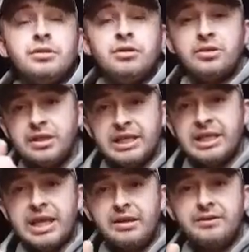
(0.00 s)
you know,
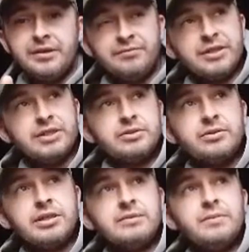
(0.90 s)
get out them reeds
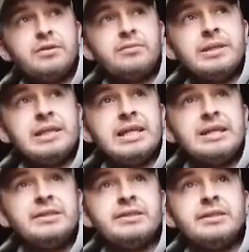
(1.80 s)
as quick as possibly
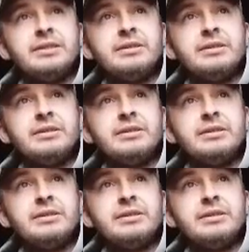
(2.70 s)
can